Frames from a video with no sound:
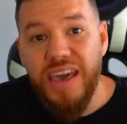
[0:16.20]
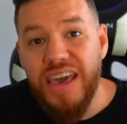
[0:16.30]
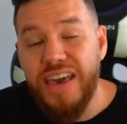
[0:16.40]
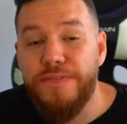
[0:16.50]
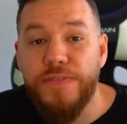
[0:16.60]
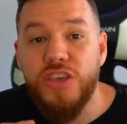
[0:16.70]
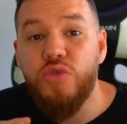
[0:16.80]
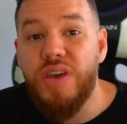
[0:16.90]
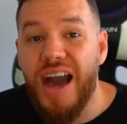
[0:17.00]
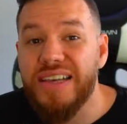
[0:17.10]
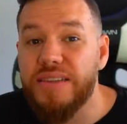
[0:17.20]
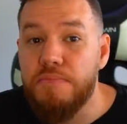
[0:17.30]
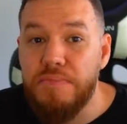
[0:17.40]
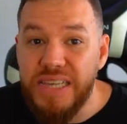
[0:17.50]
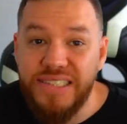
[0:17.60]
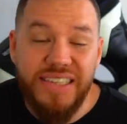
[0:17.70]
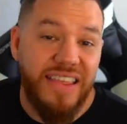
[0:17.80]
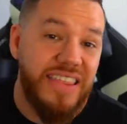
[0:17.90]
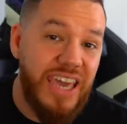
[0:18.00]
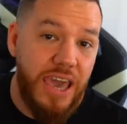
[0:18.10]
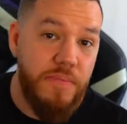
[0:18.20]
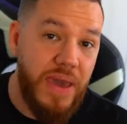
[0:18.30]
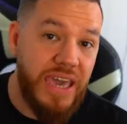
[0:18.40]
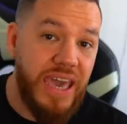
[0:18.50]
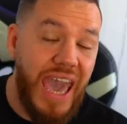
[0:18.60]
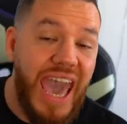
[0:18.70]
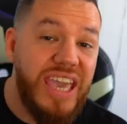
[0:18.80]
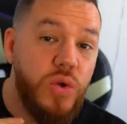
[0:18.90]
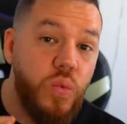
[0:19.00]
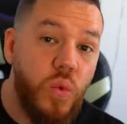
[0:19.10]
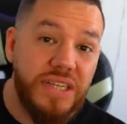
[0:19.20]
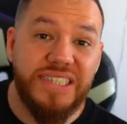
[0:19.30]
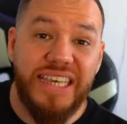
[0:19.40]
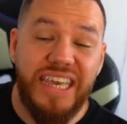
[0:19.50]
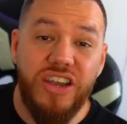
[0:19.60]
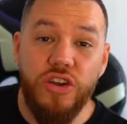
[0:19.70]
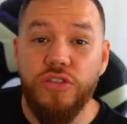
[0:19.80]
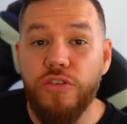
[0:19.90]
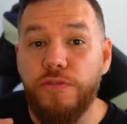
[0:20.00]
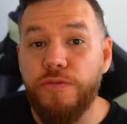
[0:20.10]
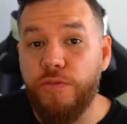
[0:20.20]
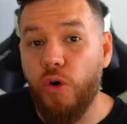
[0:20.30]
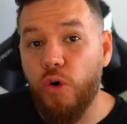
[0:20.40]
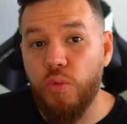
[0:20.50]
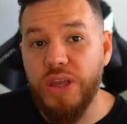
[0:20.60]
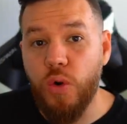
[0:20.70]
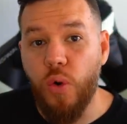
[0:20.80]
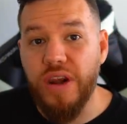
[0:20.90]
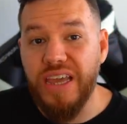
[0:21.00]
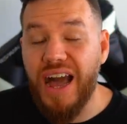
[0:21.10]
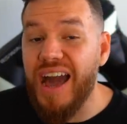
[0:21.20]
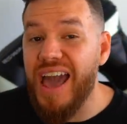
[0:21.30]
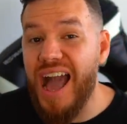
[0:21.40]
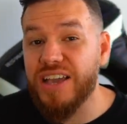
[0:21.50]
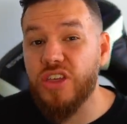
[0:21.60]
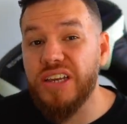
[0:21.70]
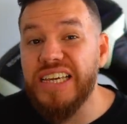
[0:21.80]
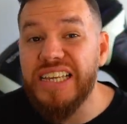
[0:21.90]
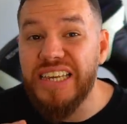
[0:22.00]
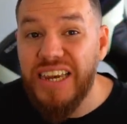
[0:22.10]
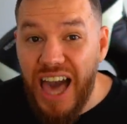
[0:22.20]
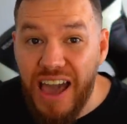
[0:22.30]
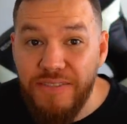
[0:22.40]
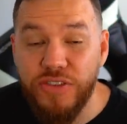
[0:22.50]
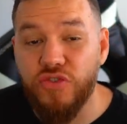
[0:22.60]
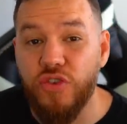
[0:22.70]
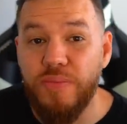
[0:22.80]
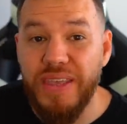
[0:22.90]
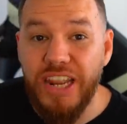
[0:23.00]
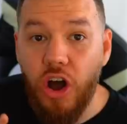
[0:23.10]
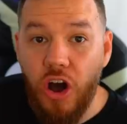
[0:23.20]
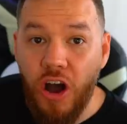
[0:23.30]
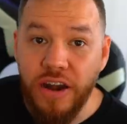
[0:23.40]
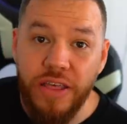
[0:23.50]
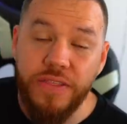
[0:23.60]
If you guys missed the AMA and you want to hear the full recording, I actually live streamed it on the